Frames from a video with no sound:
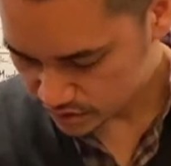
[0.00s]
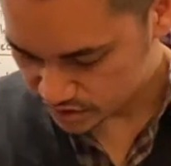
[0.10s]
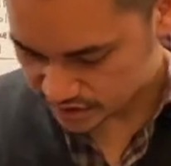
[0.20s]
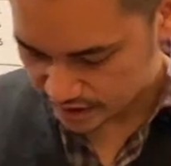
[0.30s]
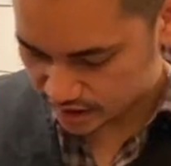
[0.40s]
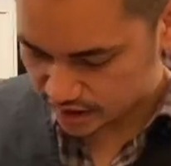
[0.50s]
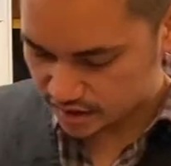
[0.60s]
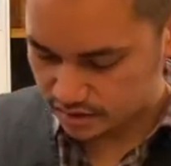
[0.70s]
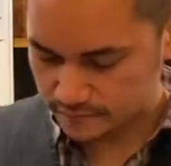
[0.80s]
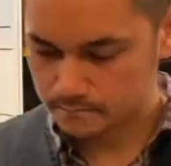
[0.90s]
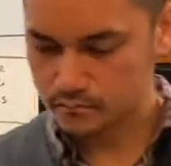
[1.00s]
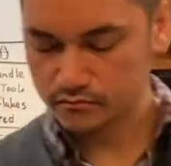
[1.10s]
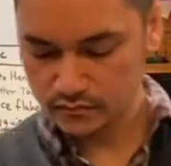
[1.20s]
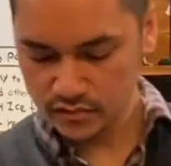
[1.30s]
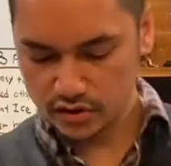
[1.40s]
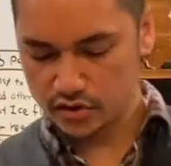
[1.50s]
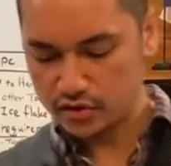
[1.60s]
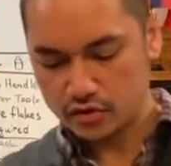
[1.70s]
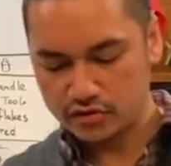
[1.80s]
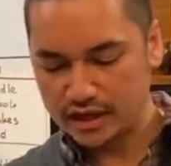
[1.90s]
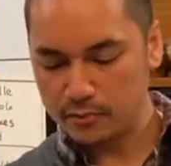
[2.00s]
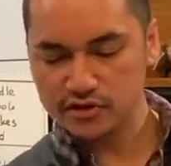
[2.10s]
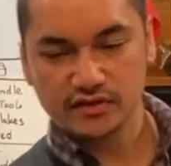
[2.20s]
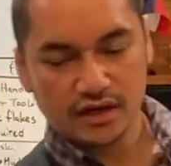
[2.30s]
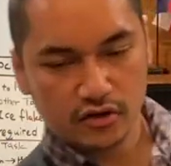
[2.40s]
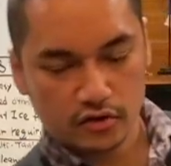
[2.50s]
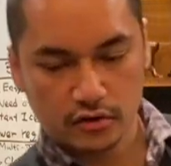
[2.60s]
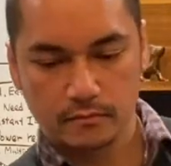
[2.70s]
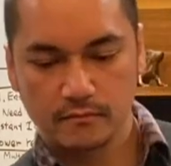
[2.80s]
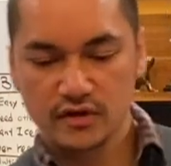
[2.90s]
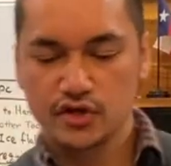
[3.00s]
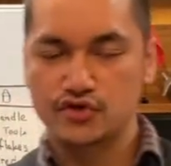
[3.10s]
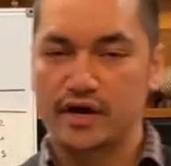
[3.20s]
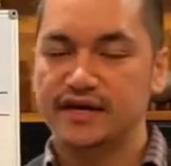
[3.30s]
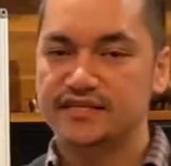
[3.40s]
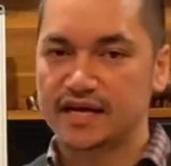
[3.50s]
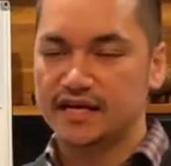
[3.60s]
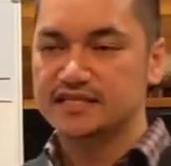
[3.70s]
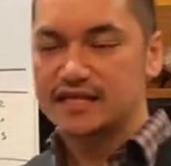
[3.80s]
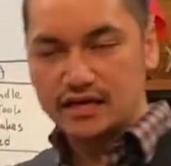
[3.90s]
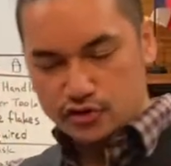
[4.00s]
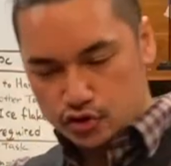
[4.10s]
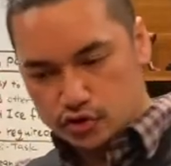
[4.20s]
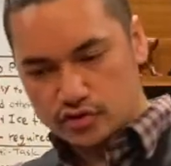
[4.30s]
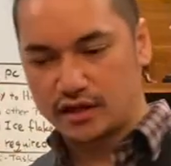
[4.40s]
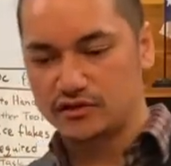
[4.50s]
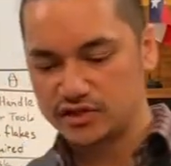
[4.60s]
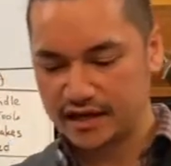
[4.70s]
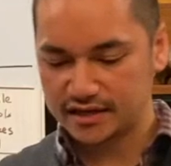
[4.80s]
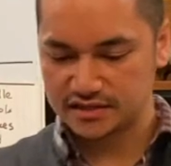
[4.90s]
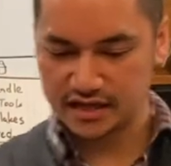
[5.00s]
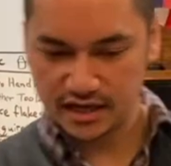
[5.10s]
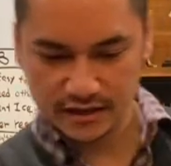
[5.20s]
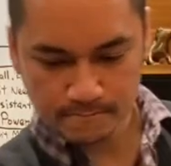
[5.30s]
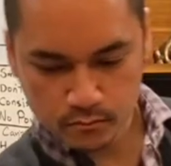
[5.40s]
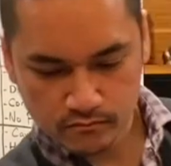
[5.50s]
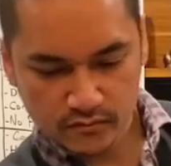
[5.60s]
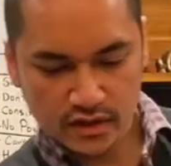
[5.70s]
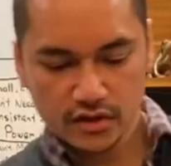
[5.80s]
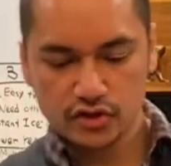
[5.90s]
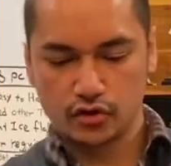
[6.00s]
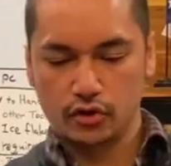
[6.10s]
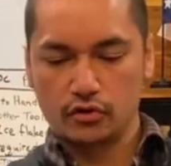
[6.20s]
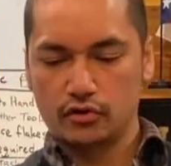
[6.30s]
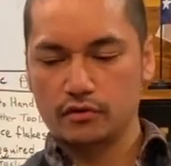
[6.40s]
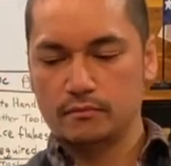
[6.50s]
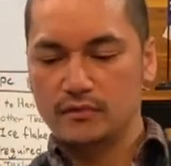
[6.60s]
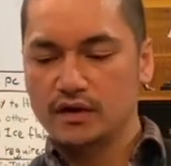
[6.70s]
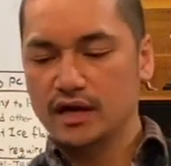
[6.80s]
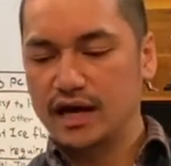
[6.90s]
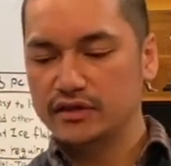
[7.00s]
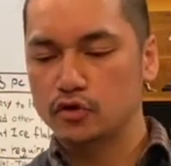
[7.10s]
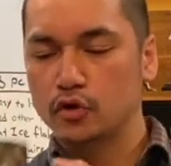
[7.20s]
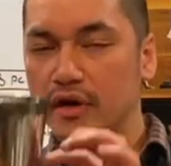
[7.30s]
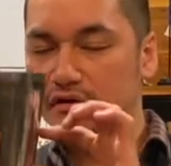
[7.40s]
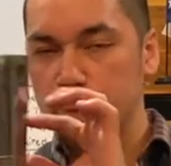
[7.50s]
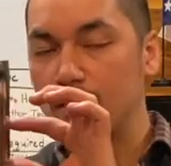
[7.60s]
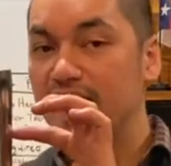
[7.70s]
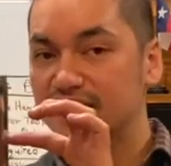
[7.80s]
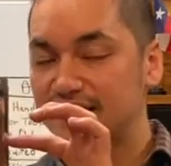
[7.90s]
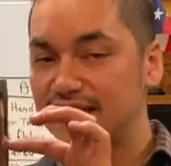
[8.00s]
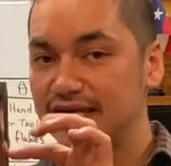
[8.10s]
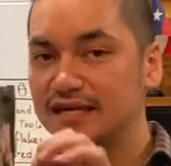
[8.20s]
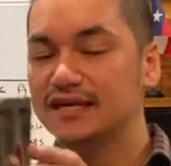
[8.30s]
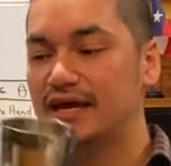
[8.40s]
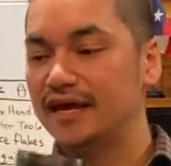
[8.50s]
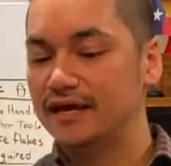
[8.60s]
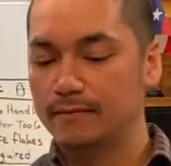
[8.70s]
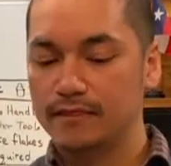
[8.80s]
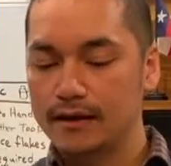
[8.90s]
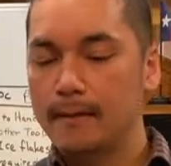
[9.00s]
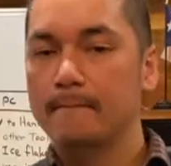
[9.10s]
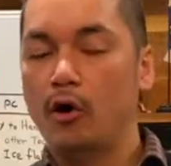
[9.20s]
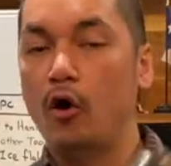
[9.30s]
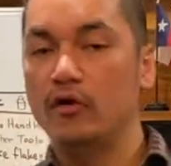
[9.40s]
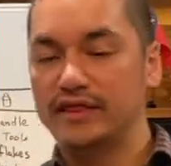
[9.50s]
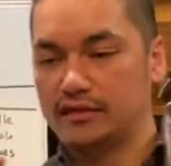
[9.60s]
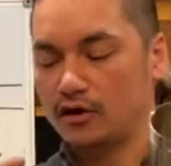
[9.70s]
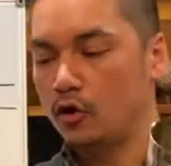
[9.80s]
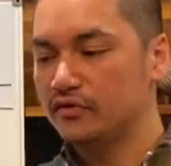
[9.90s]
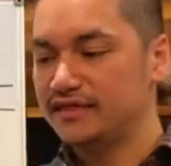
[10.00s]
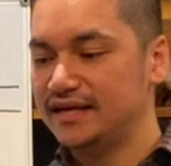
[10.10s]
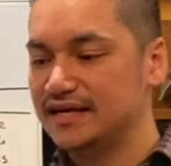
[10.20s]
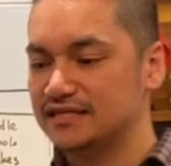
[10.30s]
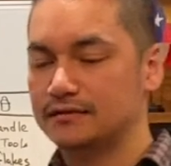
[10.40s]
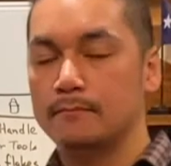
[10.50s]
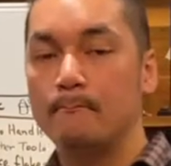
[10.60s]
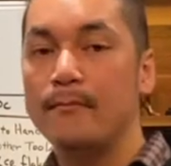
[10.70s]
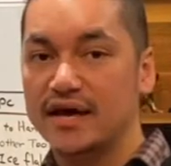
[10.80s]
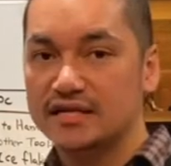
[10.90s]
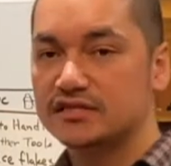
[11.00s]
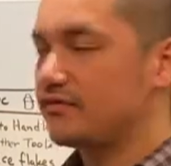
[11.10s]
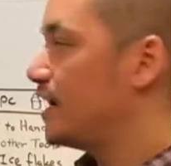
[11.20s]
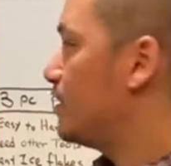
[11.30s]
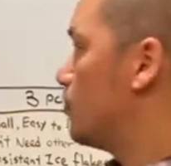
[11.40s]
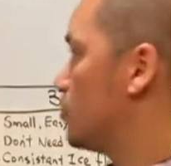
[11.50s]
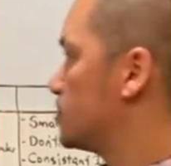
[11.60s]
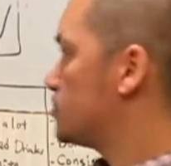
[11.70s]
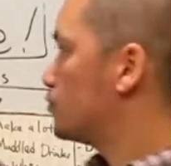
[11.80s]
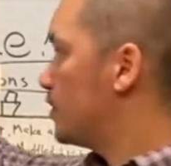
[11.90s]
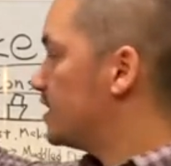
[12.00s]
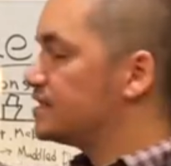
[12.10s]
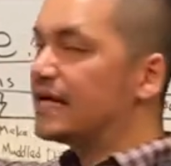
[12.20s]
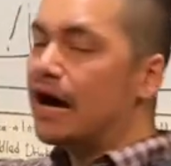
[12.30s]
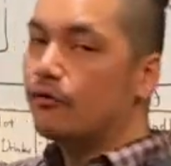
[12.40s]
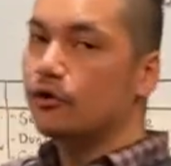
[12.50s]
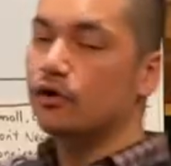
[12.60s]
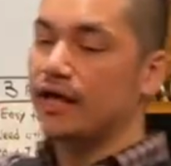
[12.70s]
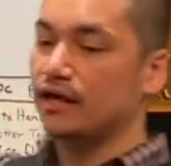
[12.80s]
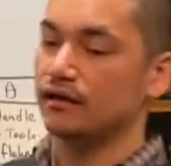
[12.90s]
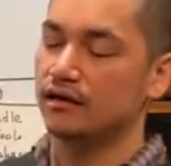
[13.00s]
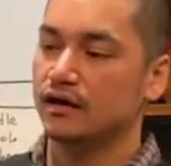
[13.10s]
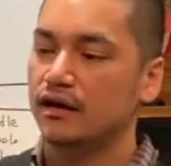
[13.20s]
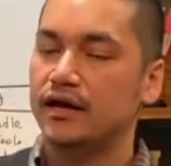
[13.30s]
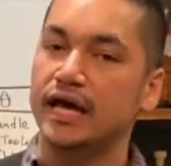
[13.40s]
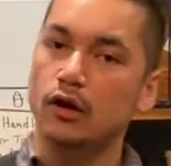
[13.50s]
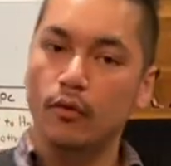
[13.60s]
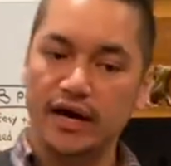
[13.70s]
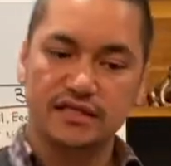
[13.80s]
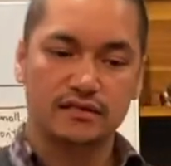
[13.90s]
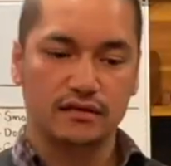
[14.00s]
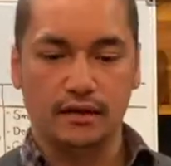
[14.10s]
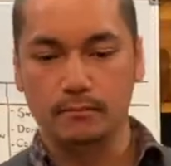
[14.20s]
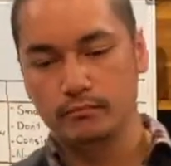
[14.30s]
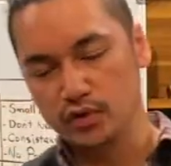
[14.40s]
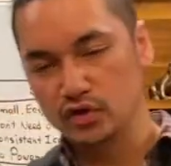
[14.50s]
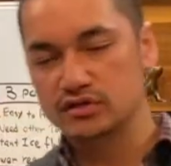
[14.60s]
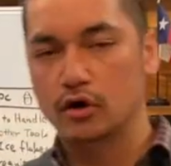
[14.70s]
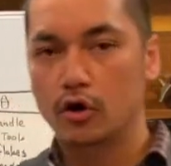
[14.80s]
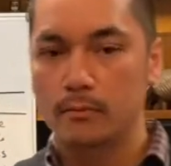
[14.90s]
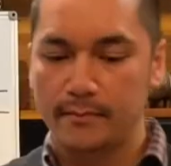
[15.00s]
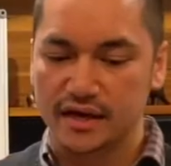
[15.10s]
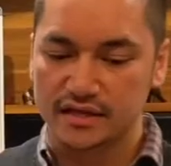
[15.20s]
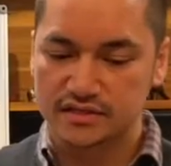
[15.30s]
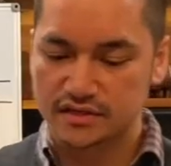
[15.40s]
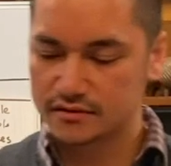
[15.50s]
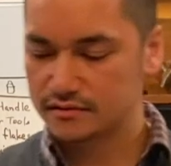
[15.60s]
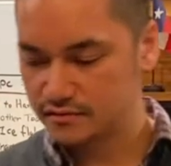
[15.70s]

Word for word: It said your, your double, uh, your dry shake is done, shake is done. So your cocktail already frothy and all the whole thing is mixed, right? Your sweet, sour, and egg whites and booze all mixed.